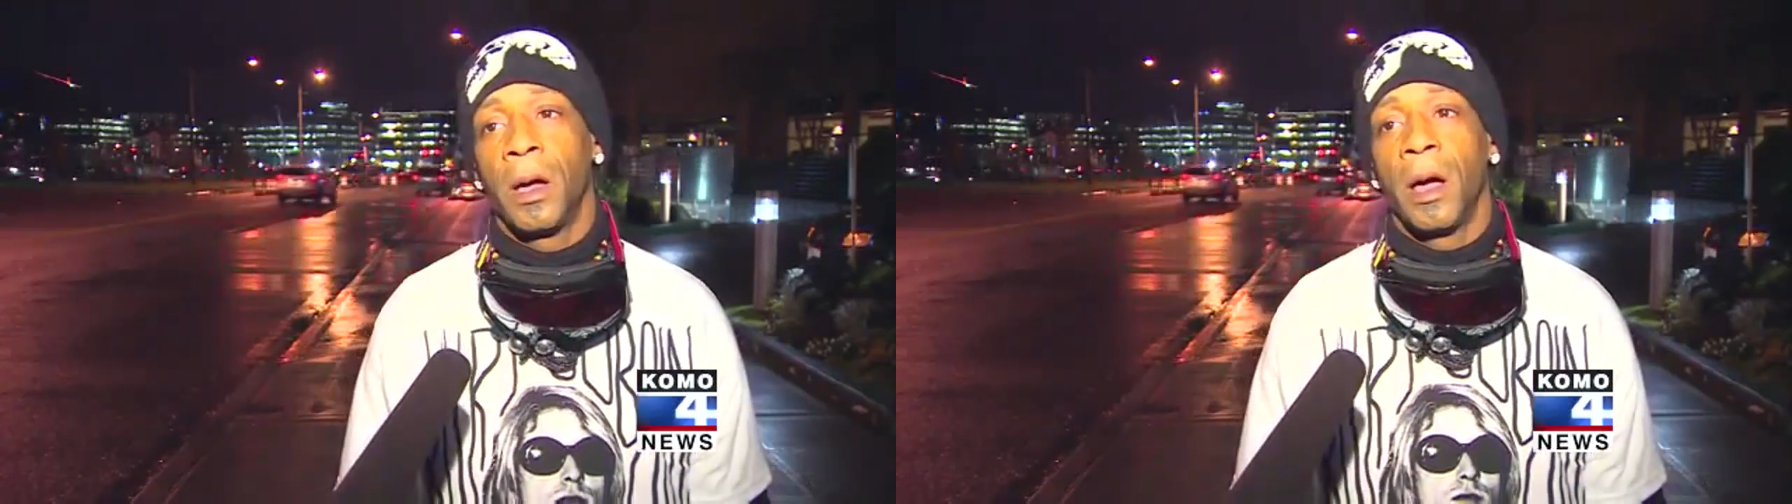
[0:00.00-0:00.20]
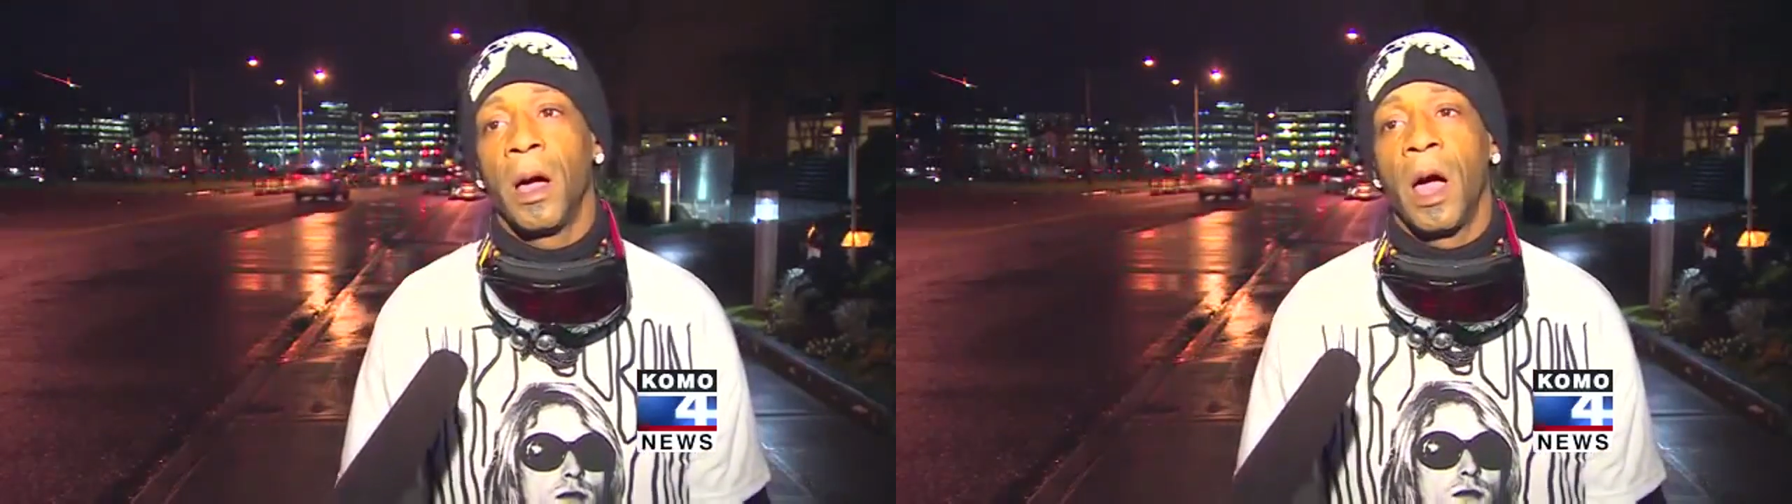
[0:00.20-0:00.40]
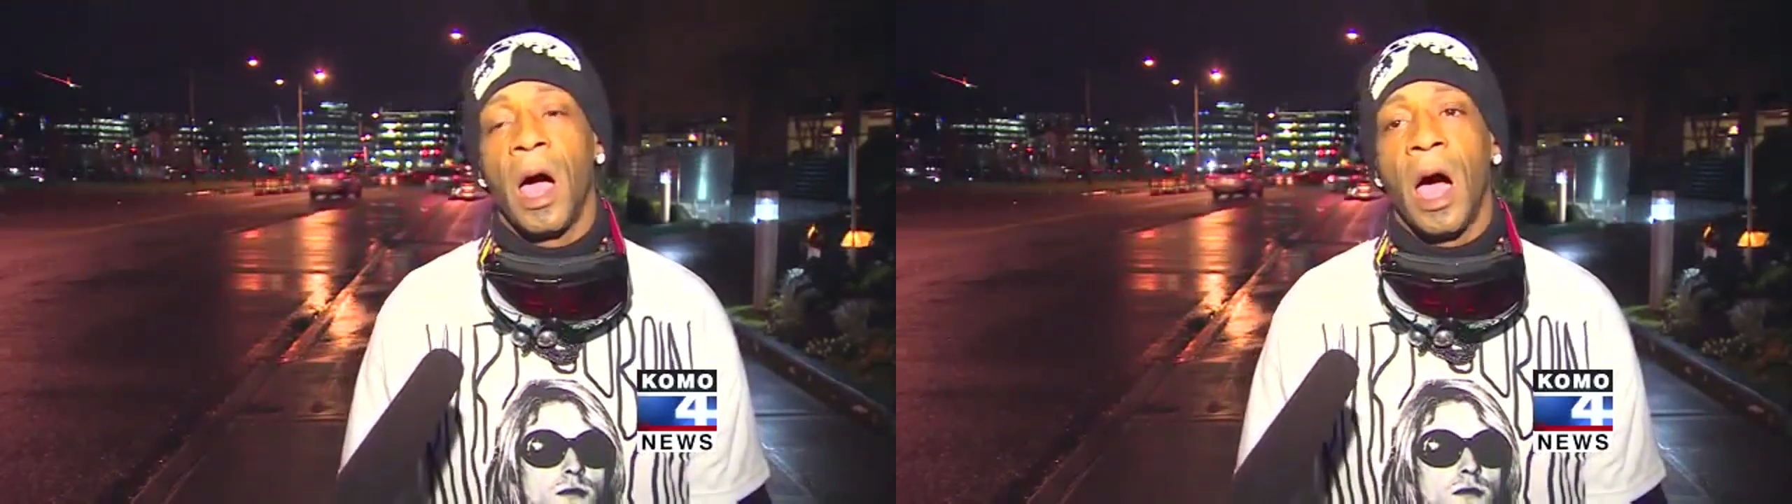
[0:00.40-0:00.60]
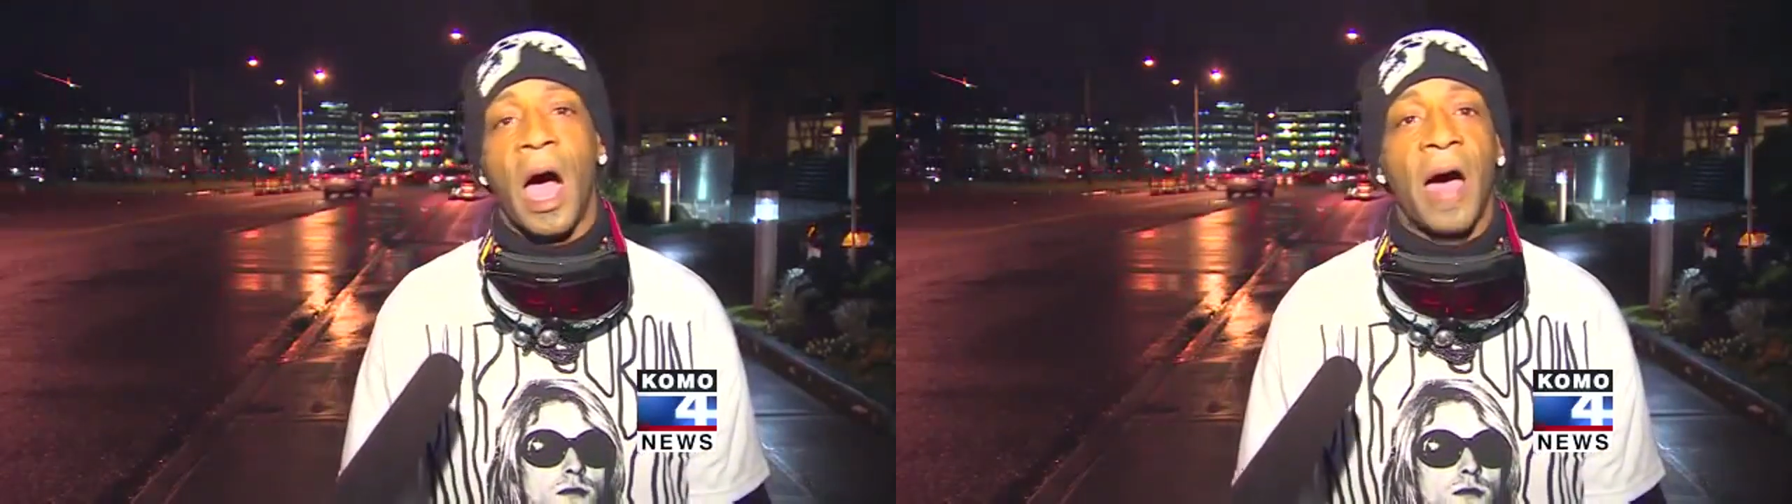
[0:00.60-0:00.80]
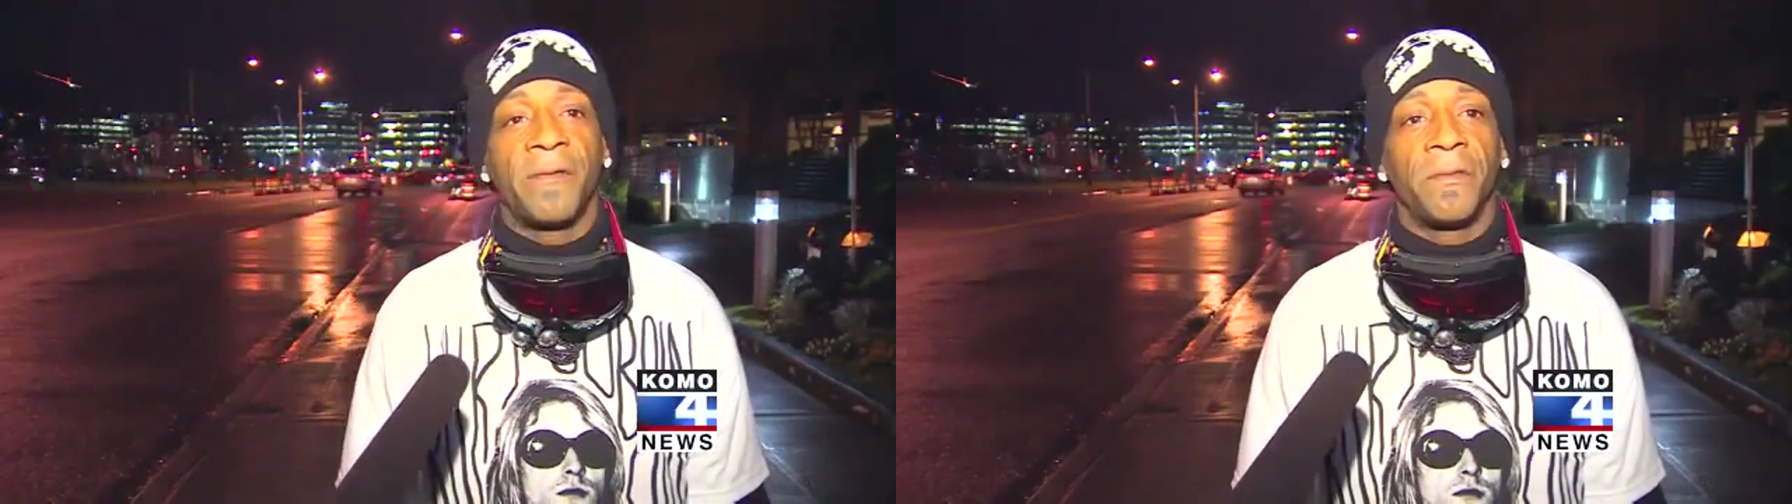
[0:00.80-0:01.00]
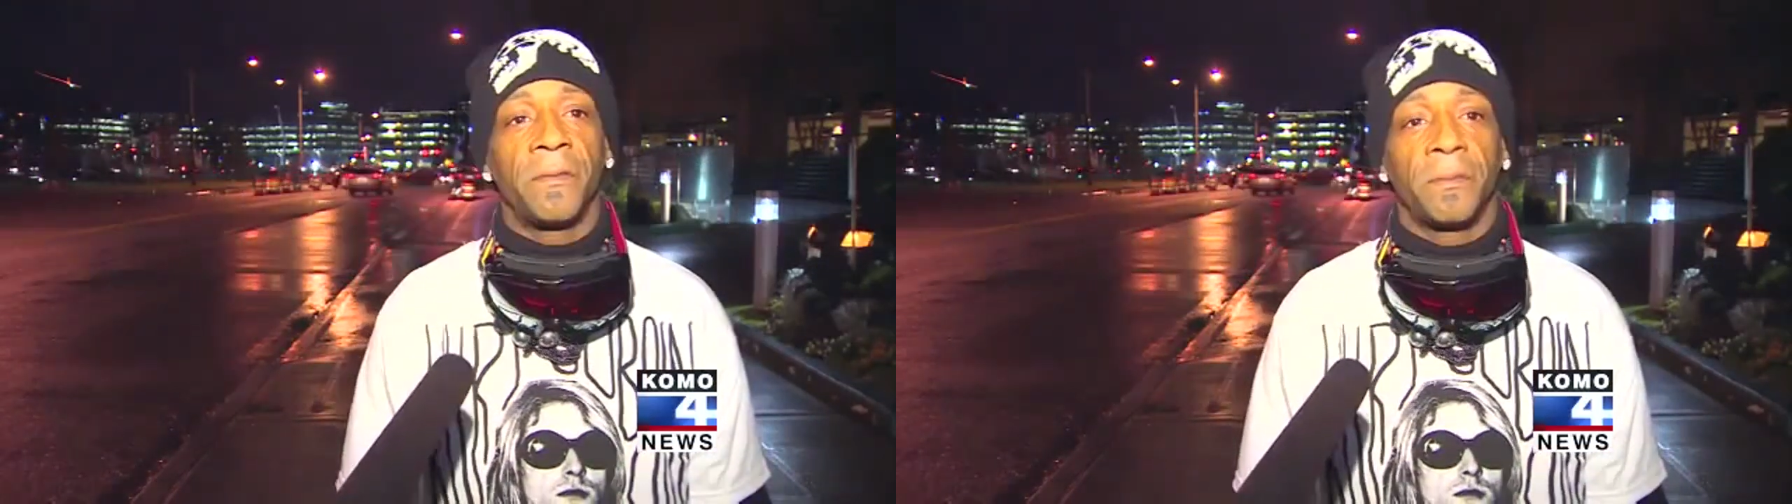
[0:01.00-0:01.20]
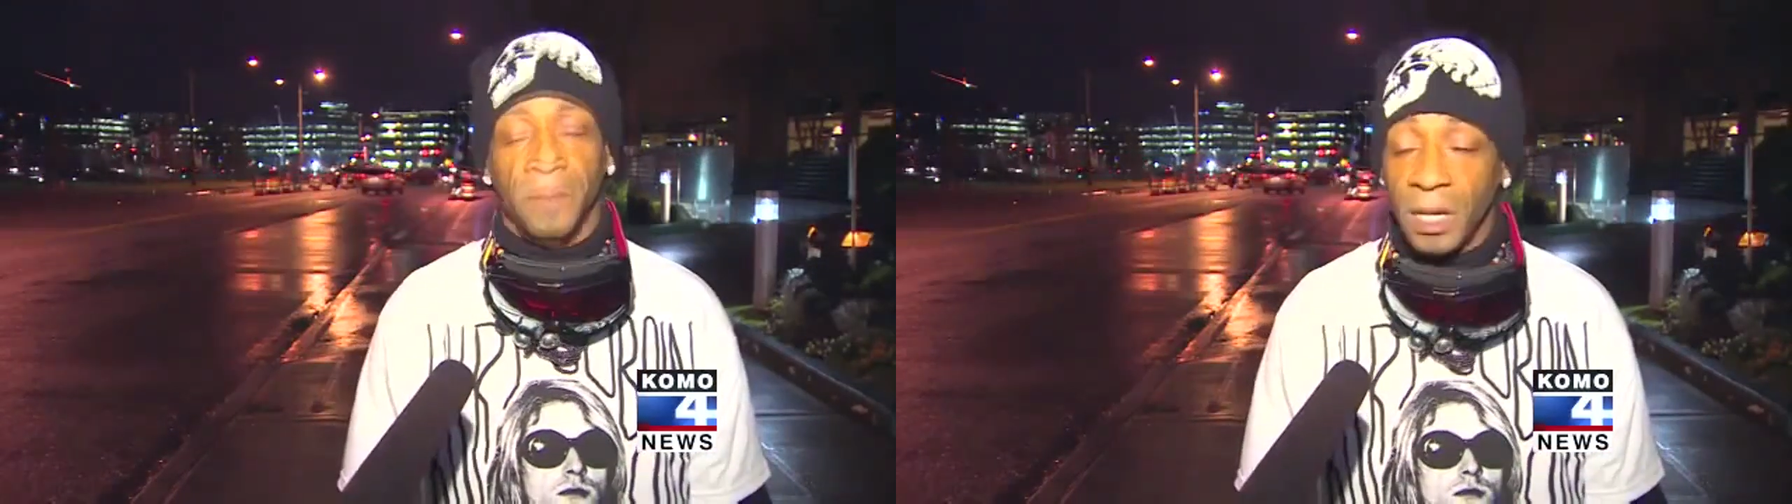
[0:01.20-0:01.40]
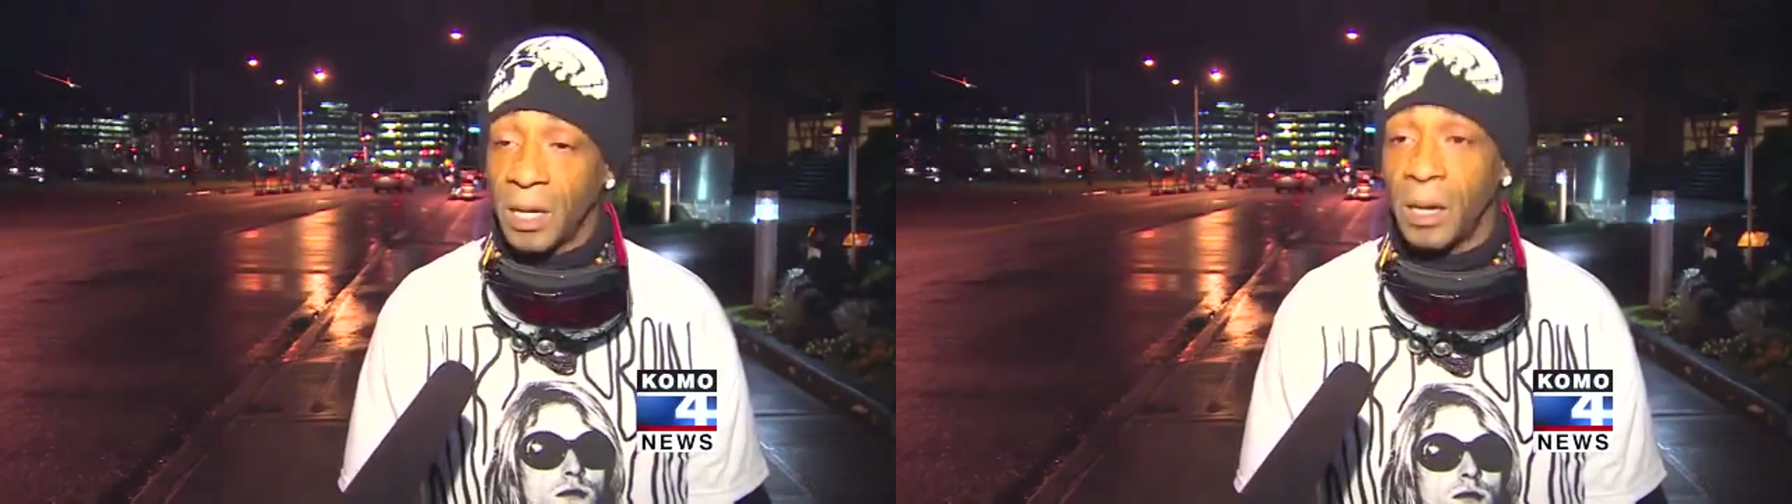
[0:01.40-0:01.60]
You're not really retired. I,
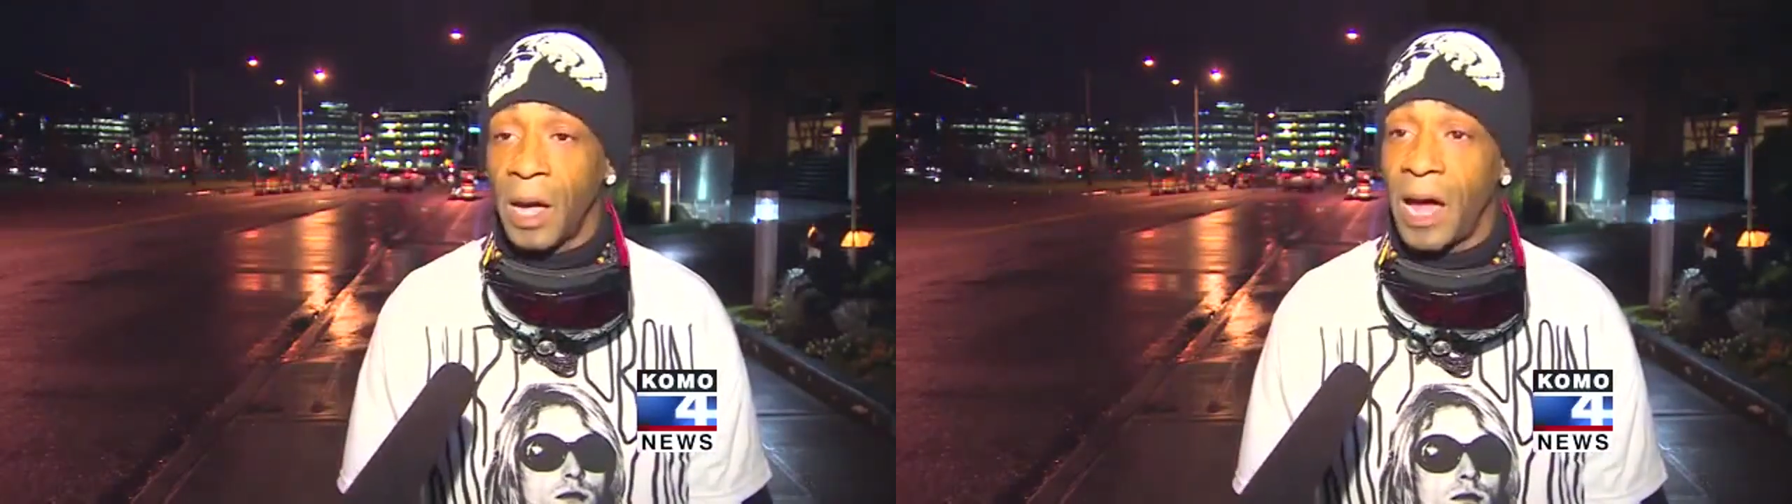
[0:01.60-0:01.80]
Yeah, yeah.